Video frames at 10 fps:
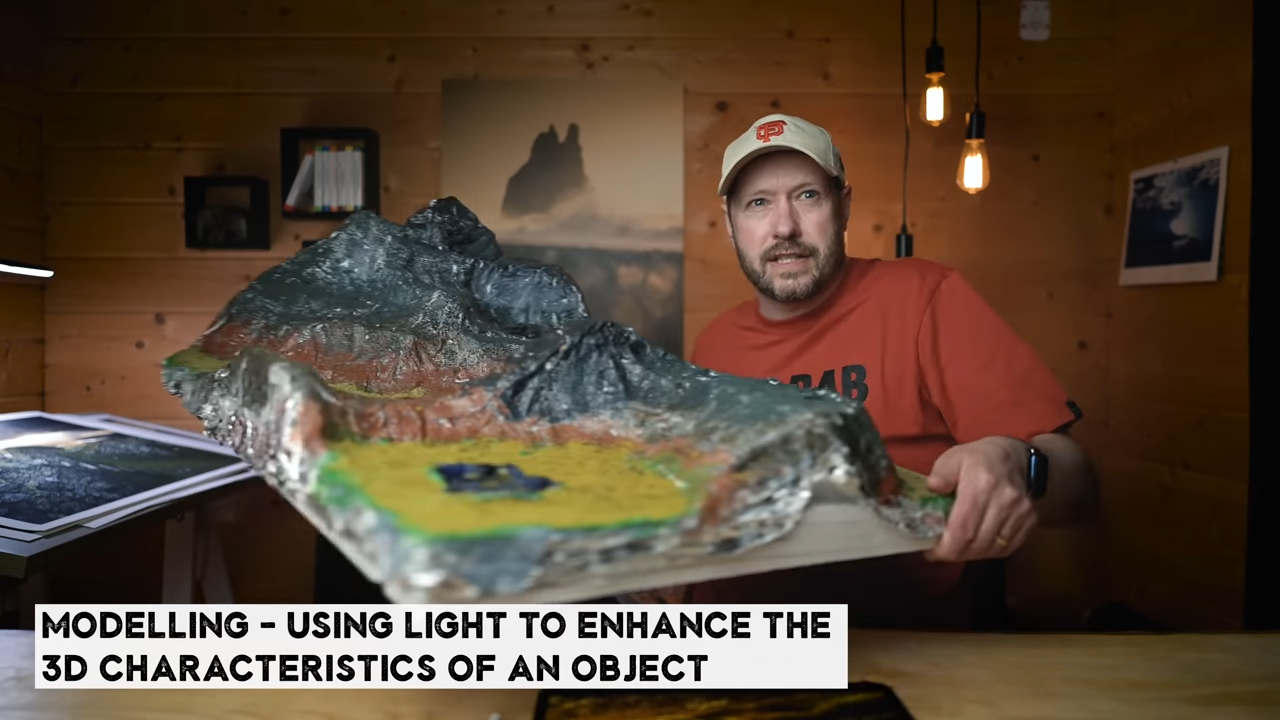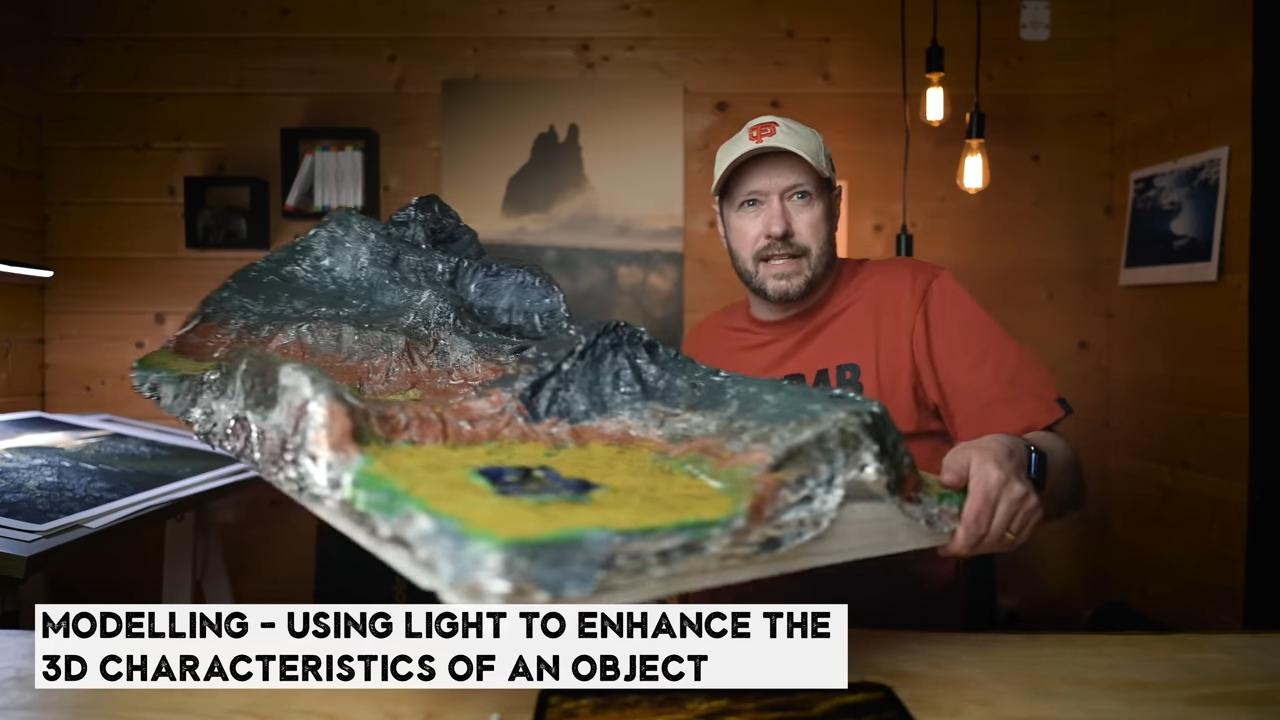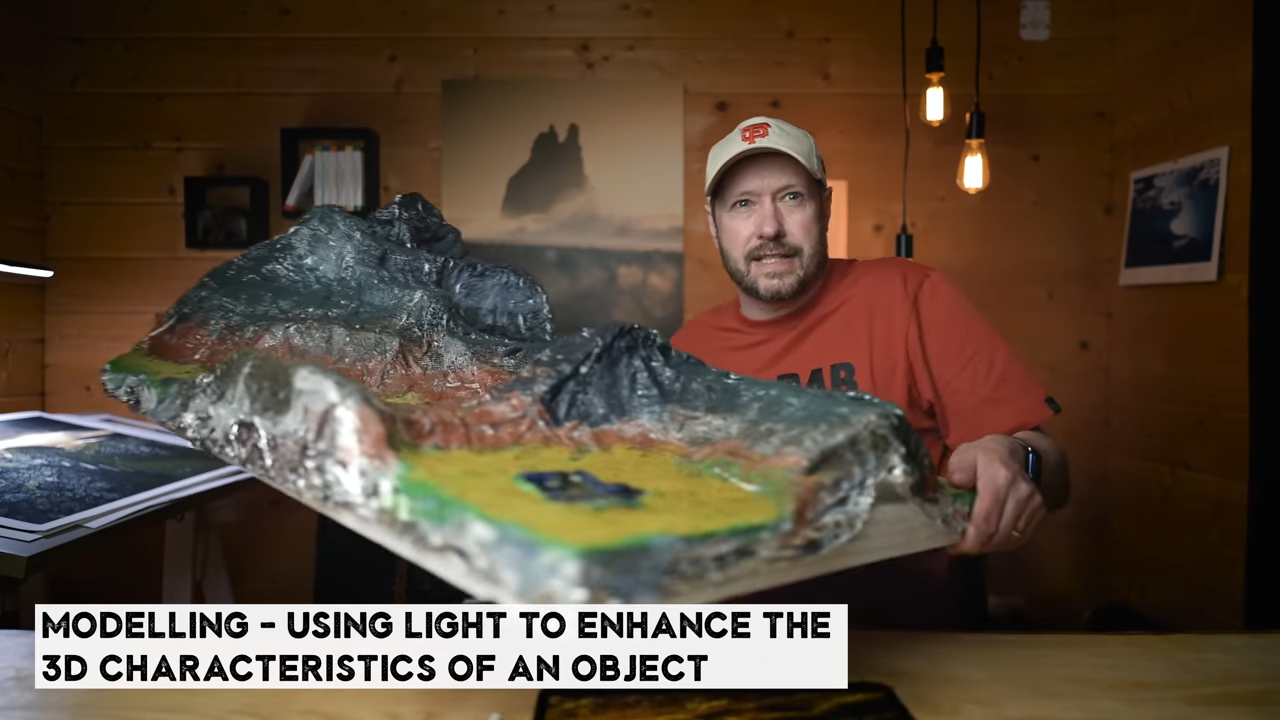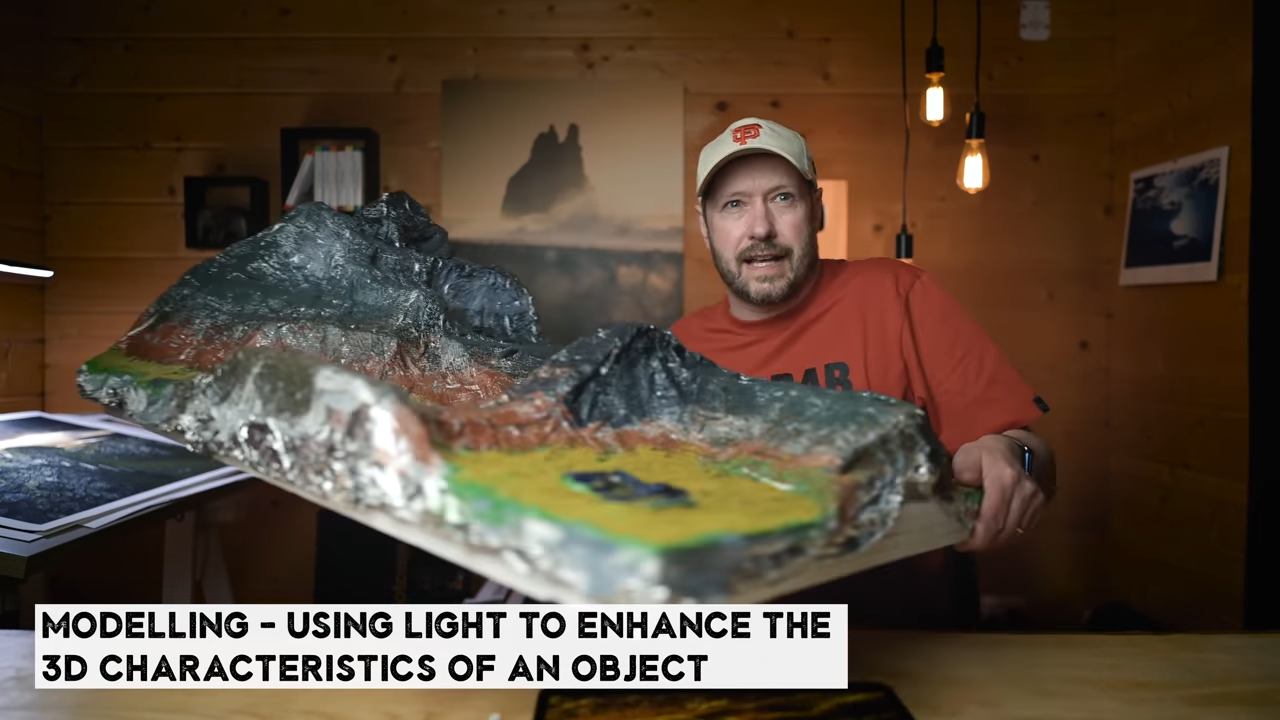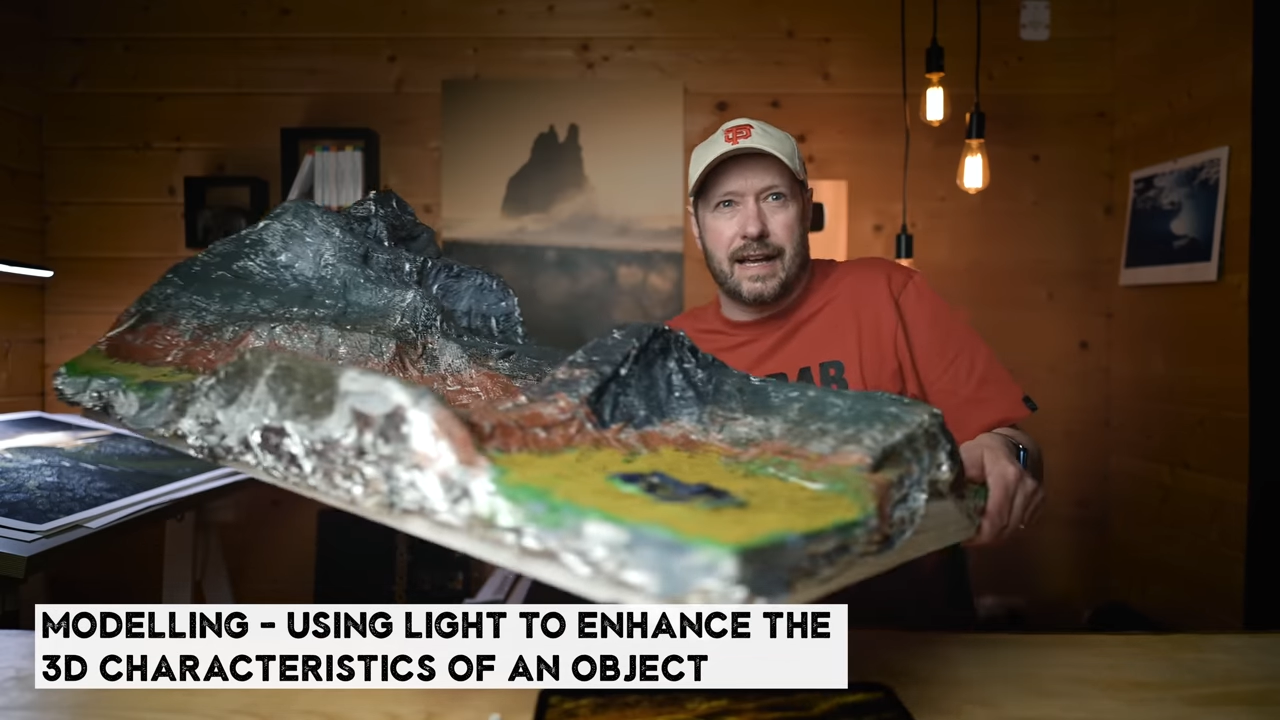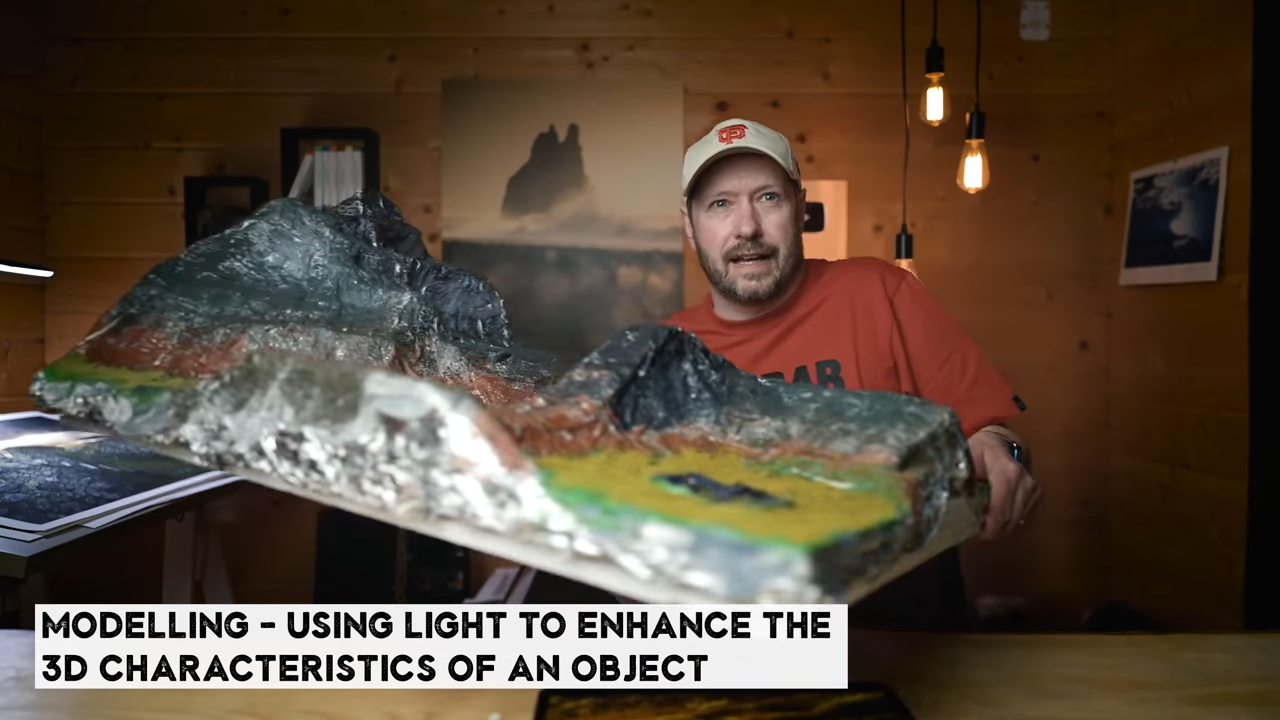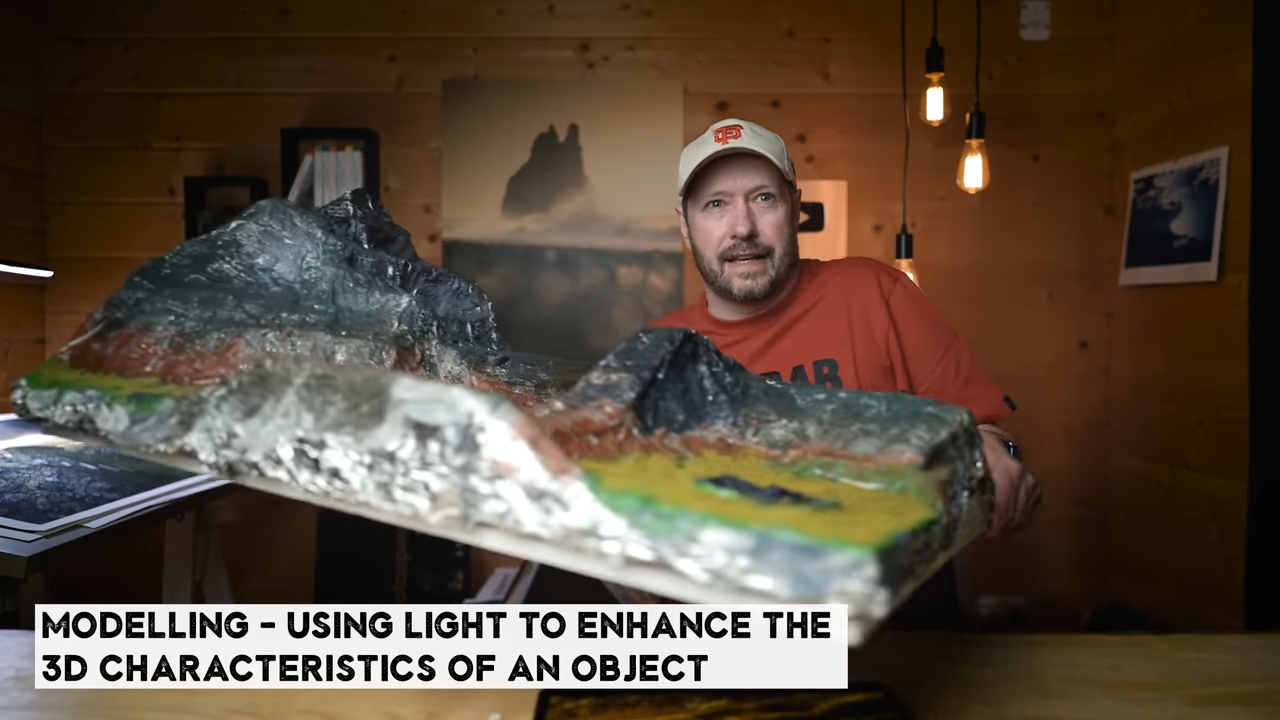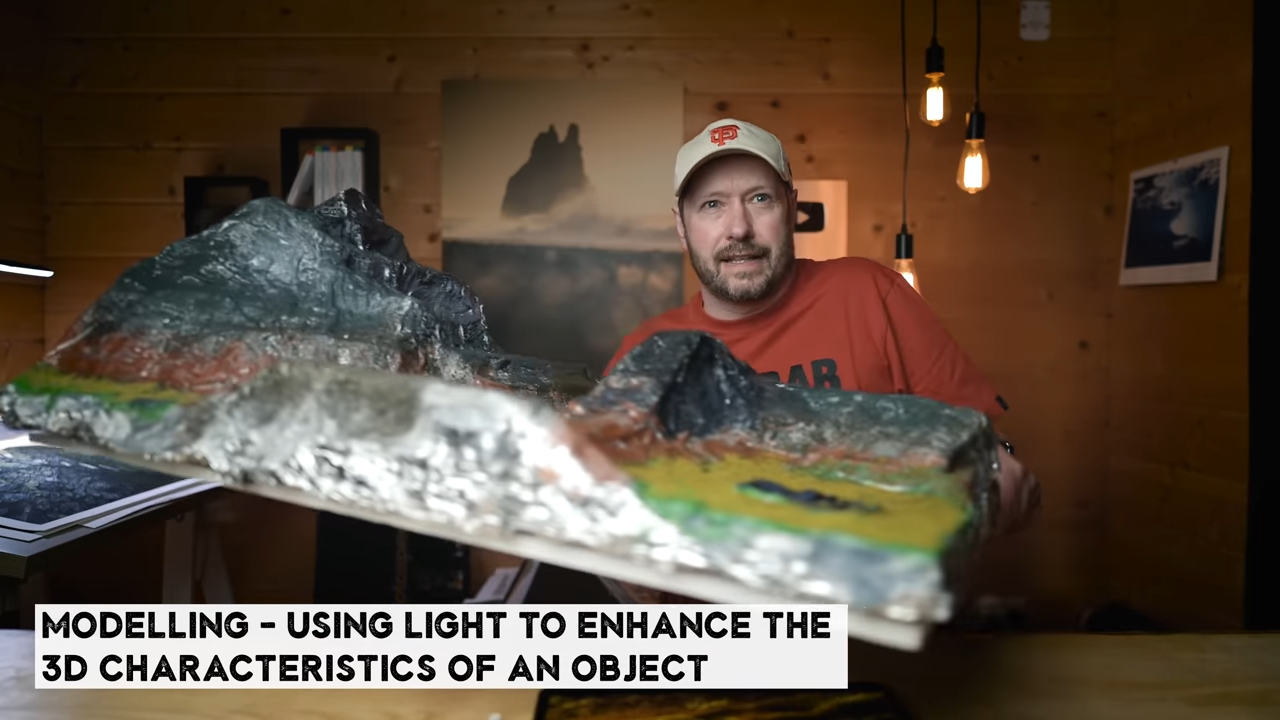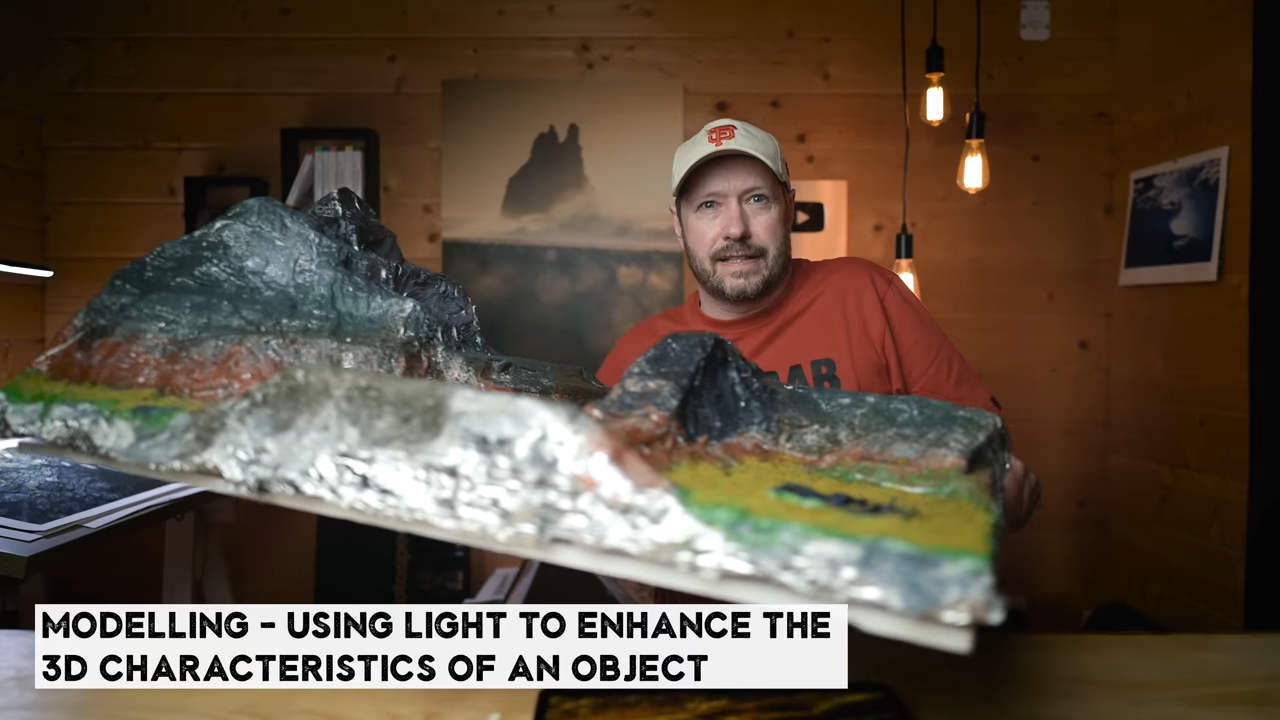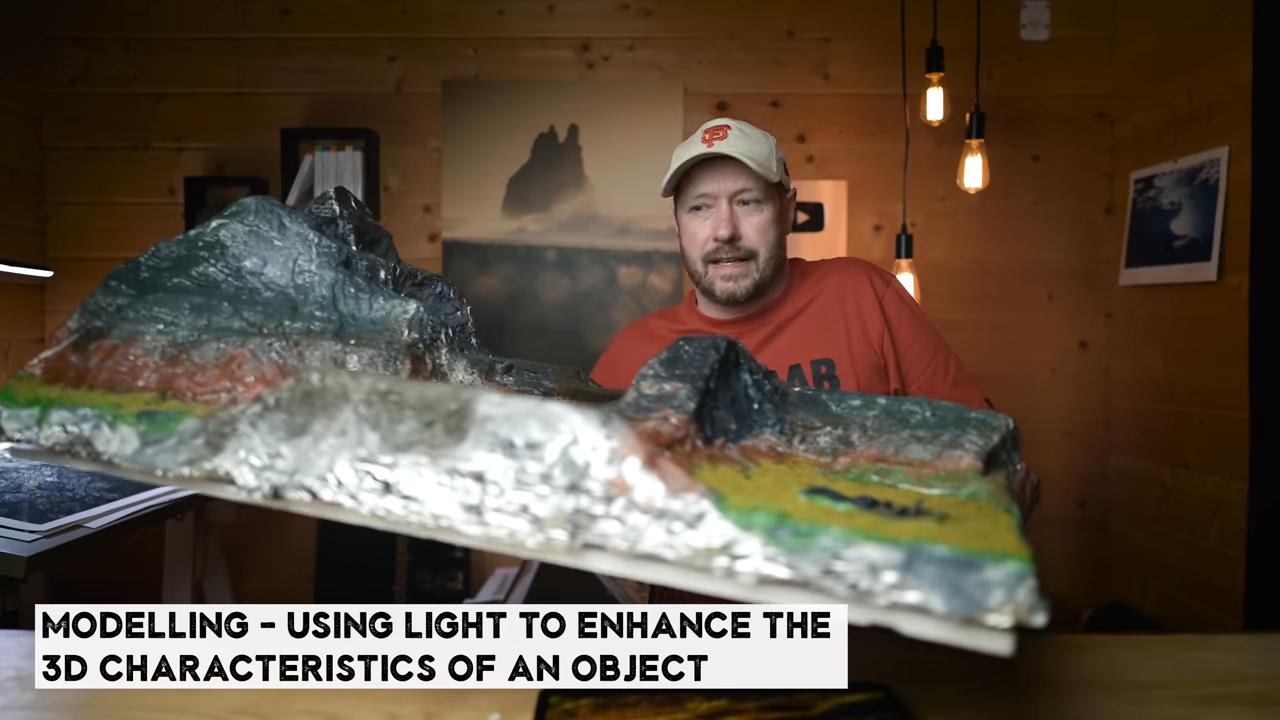the
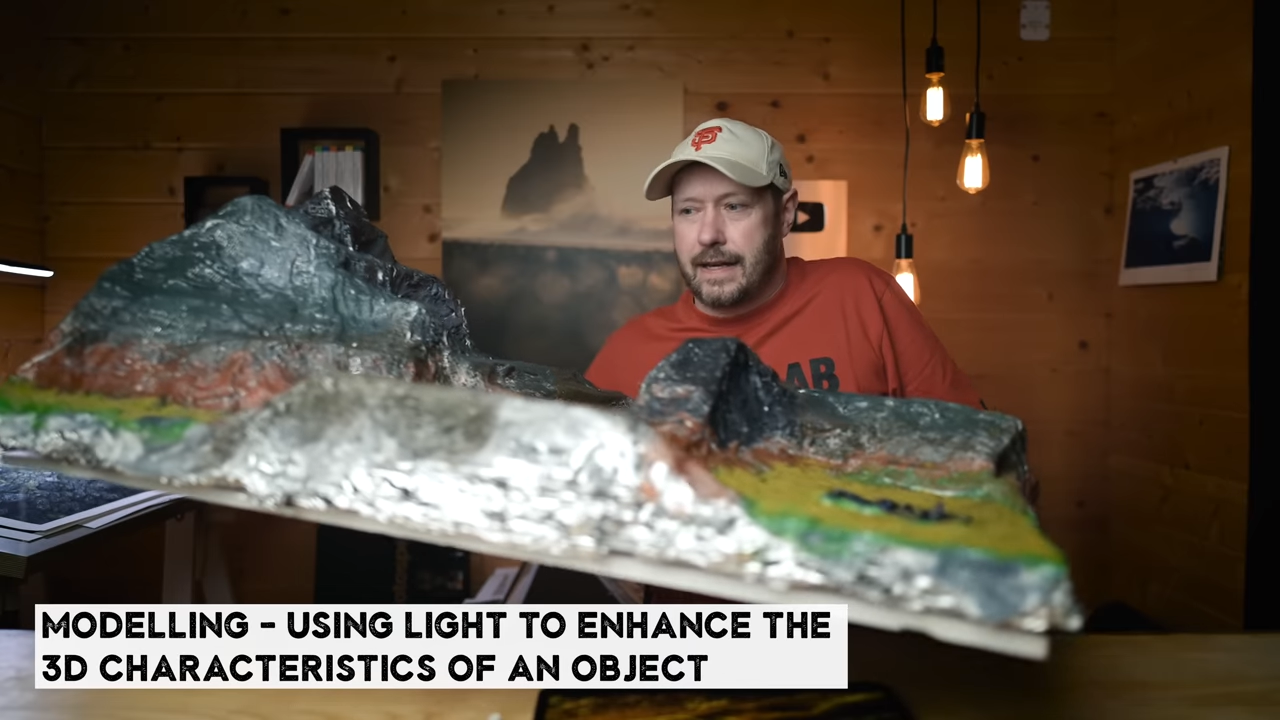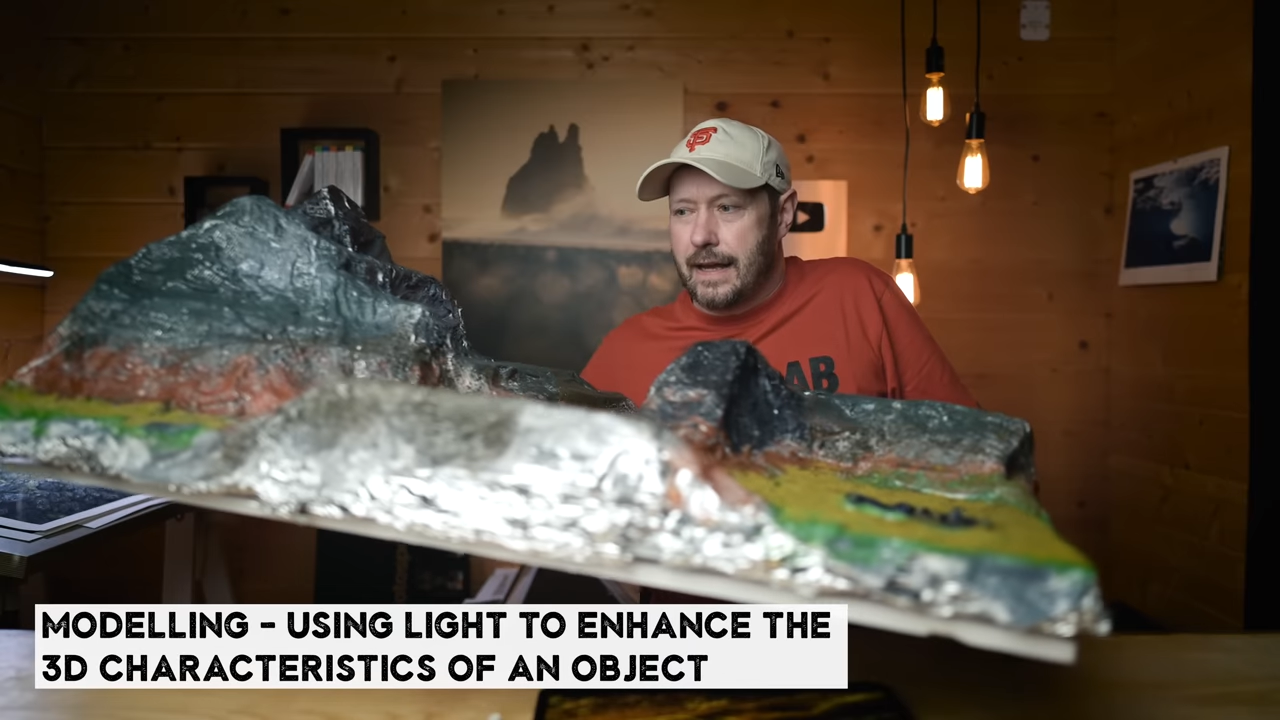side